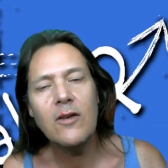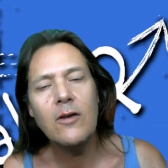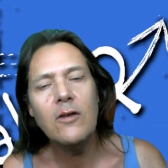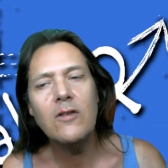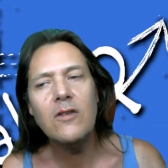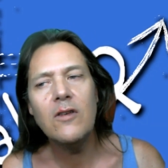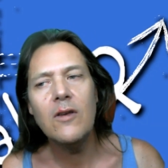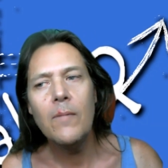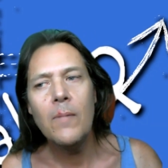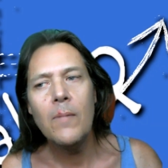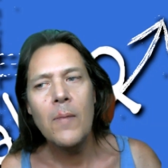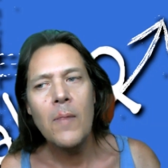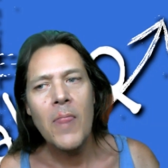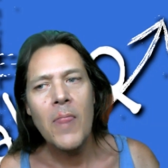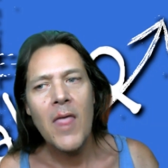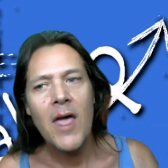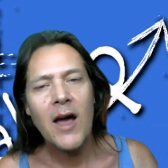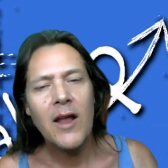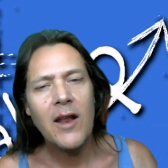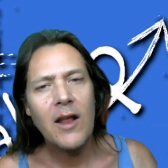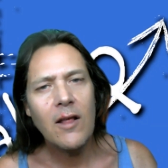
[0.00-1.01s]
Because
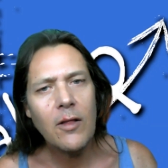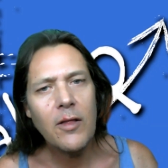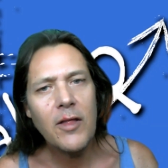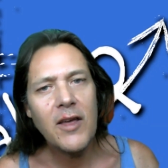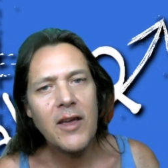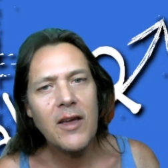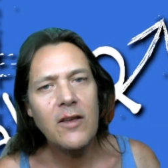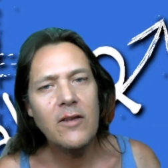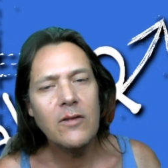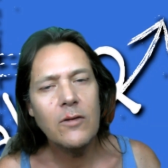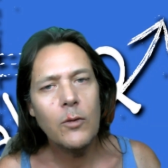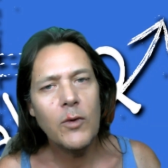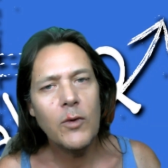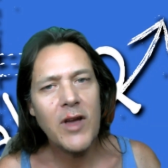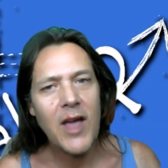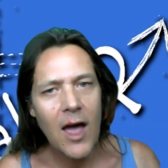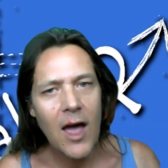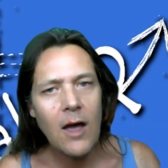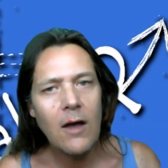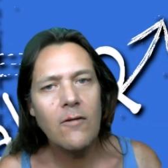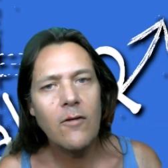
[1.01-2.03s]
another thing is we
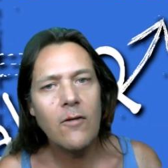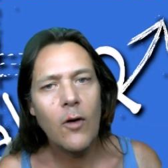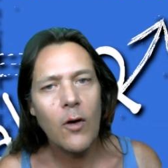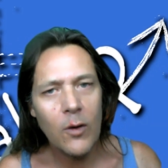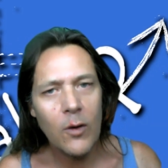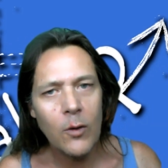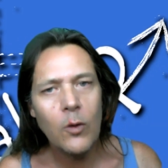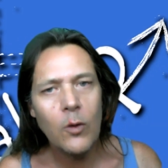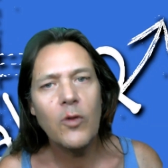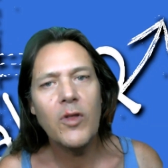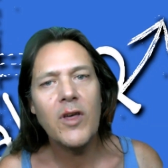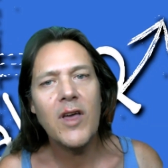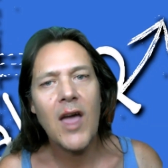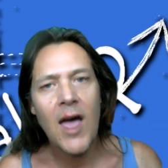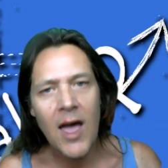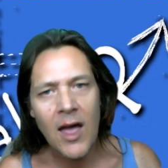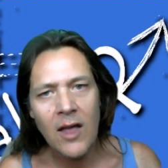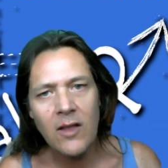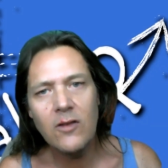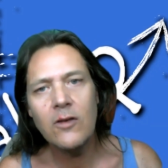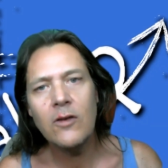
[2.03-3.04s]
have all the
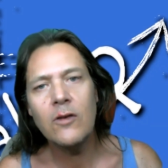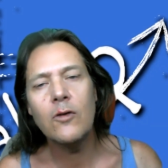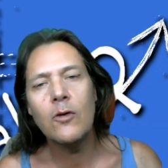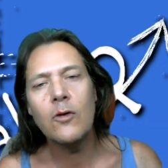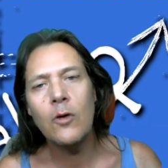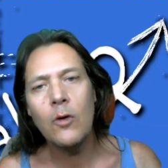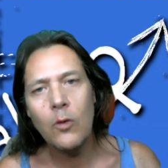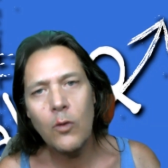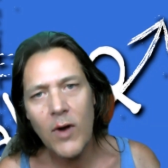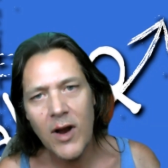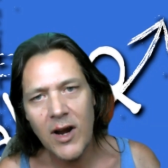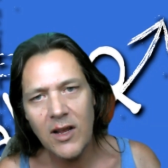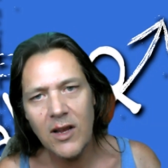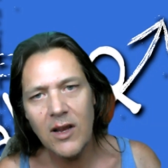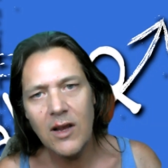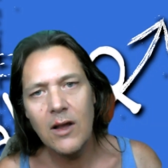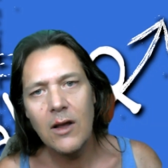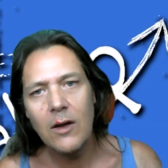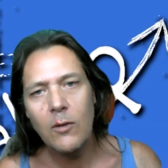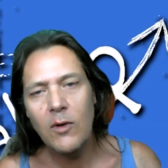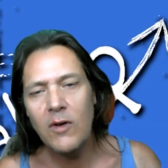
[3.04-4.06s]
answers
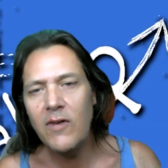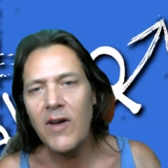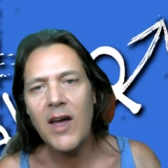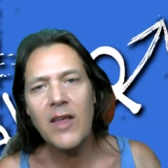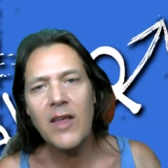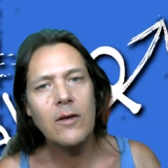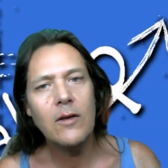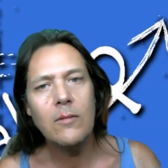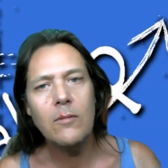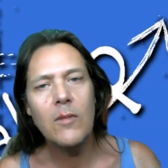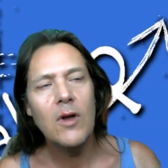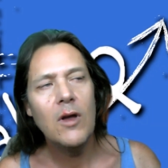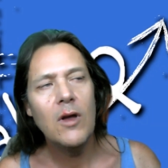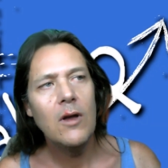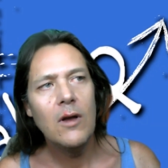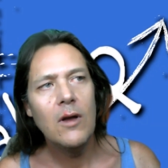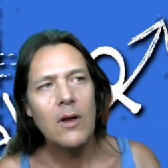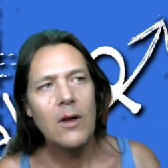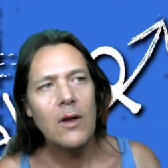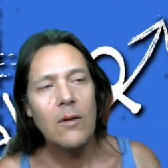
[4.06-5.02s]
already. We've had them